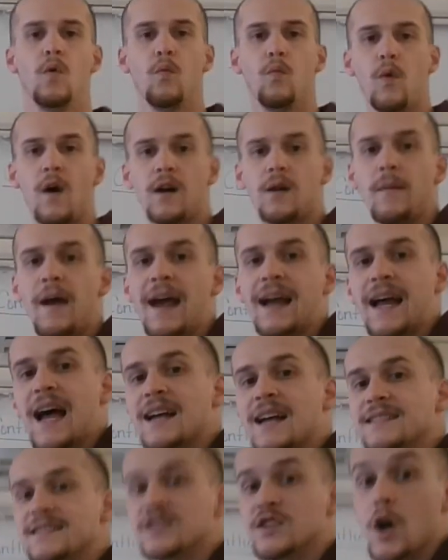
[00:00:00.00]
Welcome back,
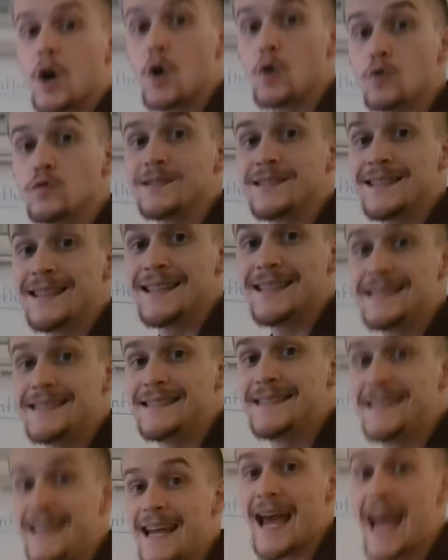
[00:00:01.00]
guys. So
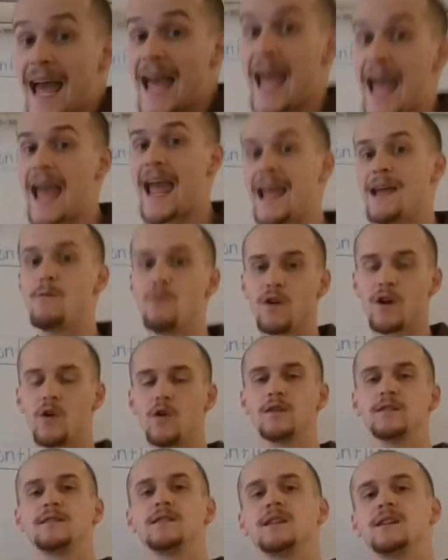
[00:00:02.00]
today we're
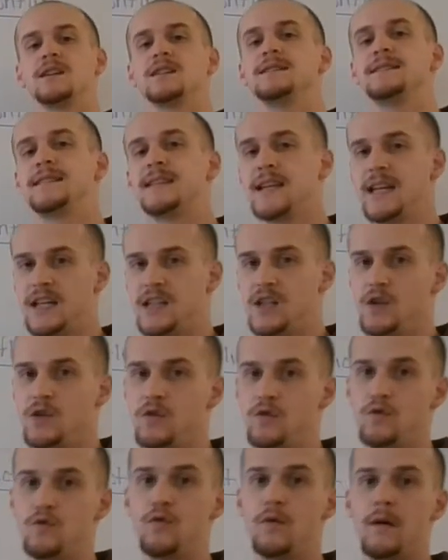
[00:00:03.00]
going to
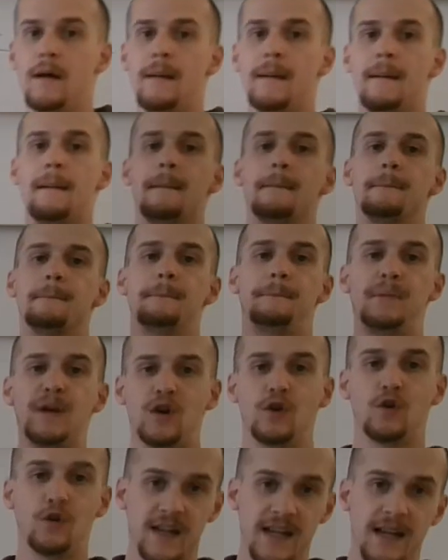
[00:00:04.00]
continue
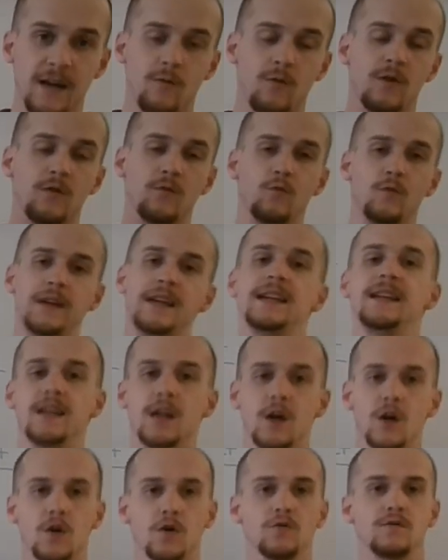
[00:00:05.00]
building what we
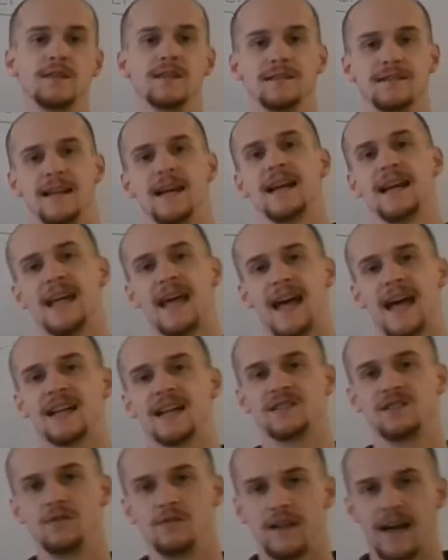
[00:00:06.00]
know today
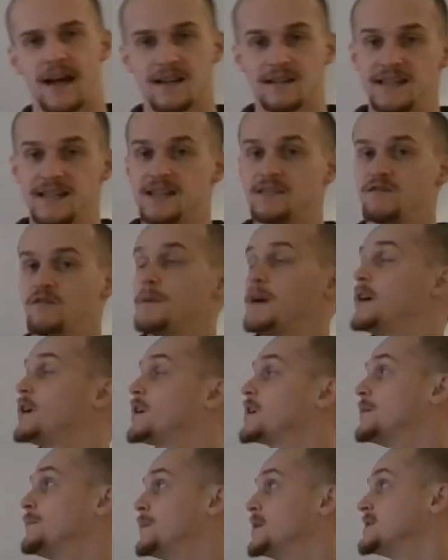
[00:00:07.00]
as the United States of
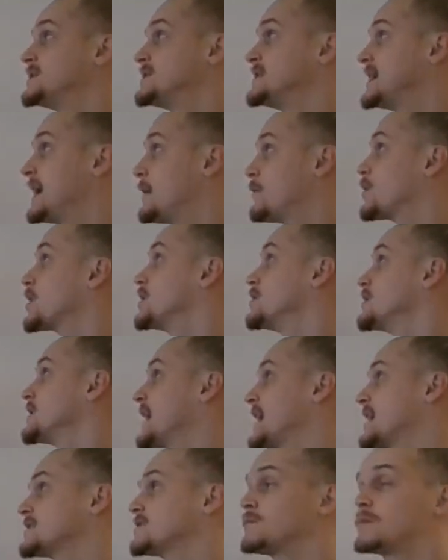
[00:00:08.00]
America. But today we're going to look
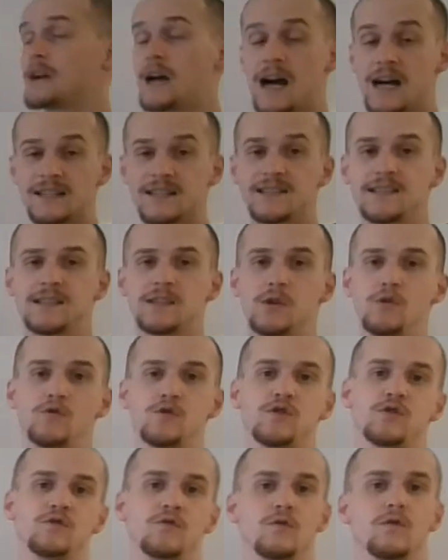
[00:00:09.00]
at some
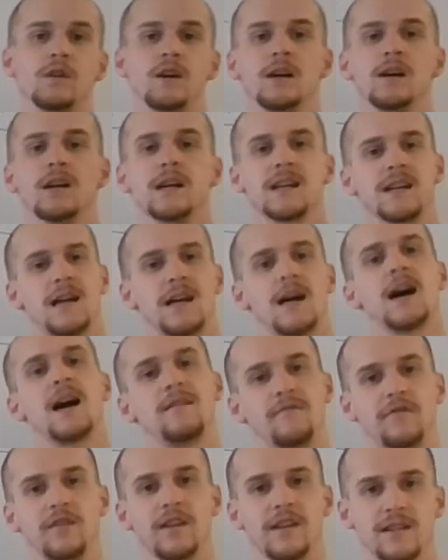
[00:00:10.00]
constitutional
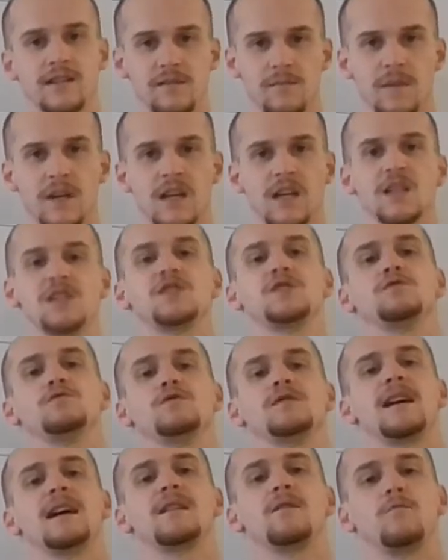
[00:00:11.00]
conflicts, some
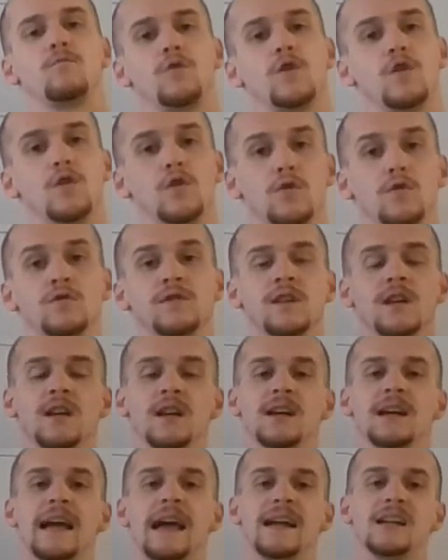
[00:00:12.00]
issues that arose
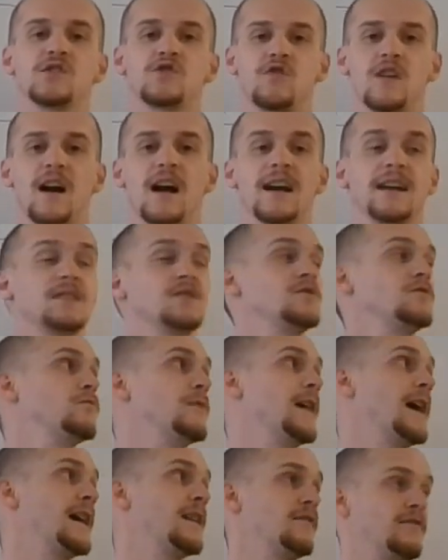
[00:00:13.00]
in trying to
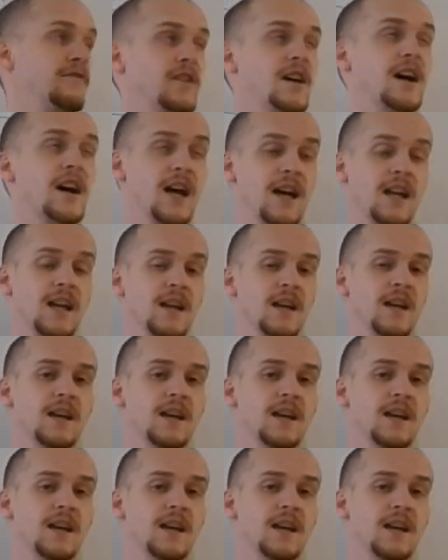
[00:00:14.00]
ratify